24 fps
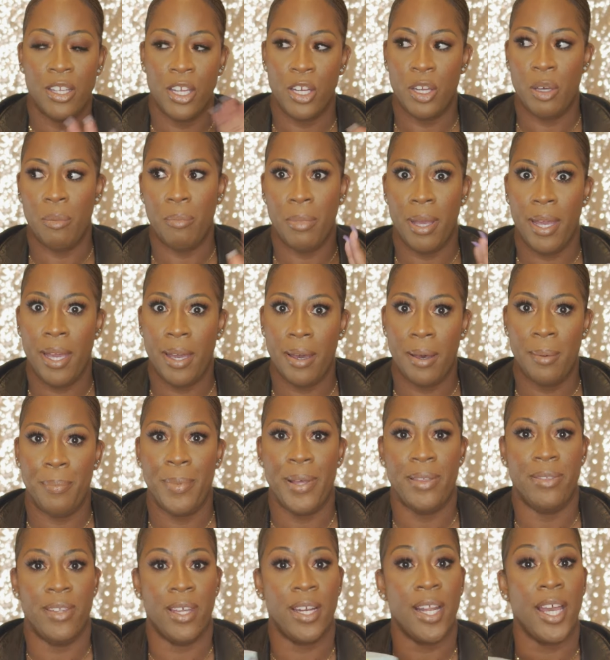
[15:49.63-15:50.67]
you know,
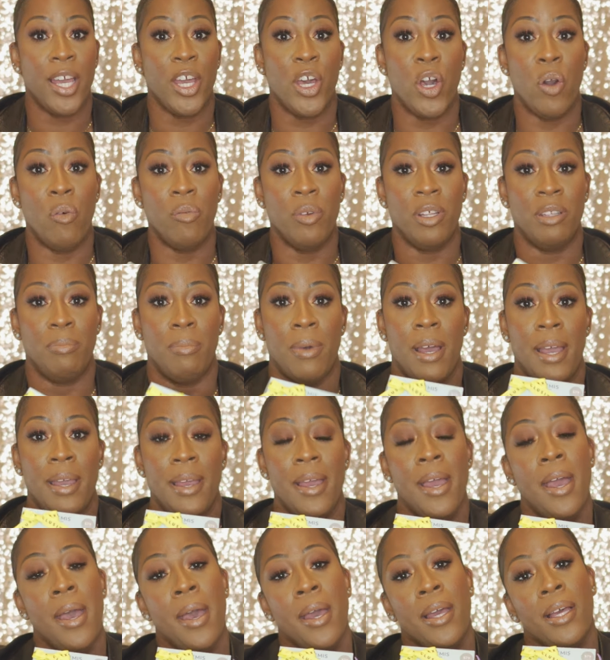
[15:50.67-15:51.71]
makeup, and then I go in with
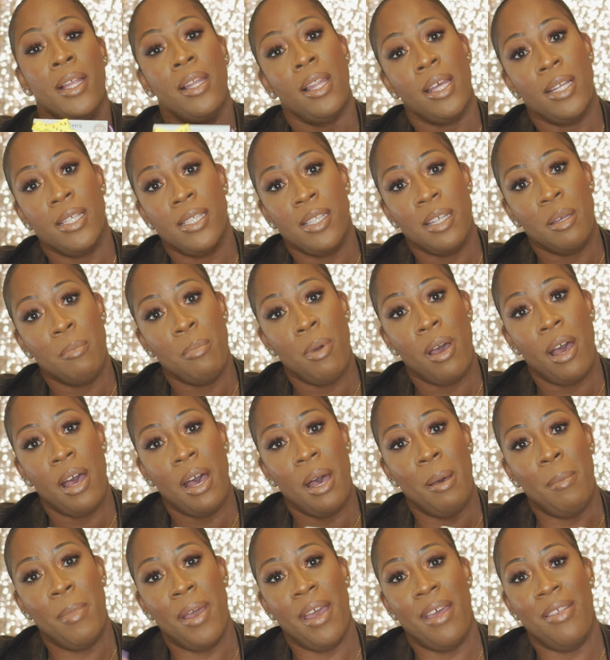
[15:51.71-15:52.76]
my cleansing
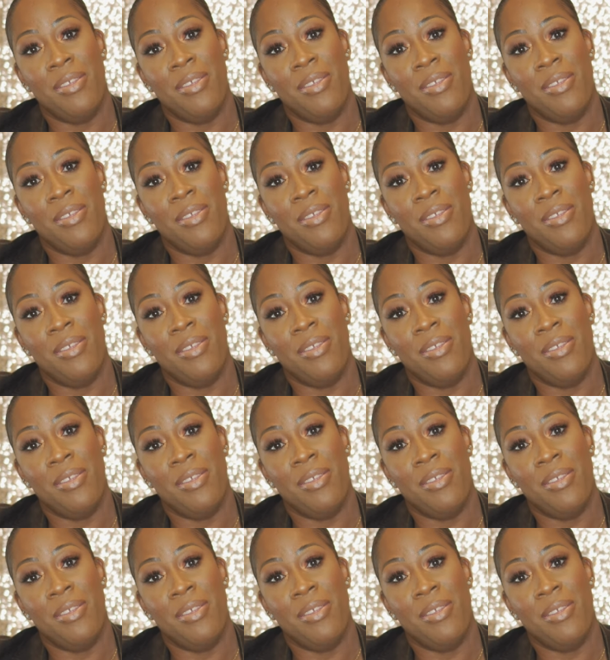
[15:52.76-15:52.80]
balm,